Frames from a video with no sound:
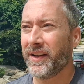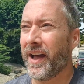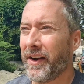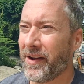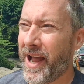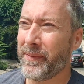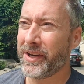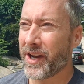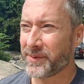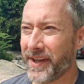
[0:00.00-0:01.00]
I don't know how
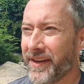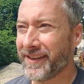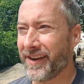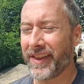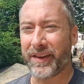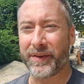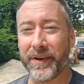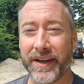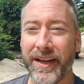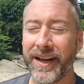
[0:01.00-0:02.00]
many dogs we had at the time. I think
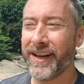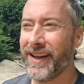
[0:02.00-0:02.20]
3.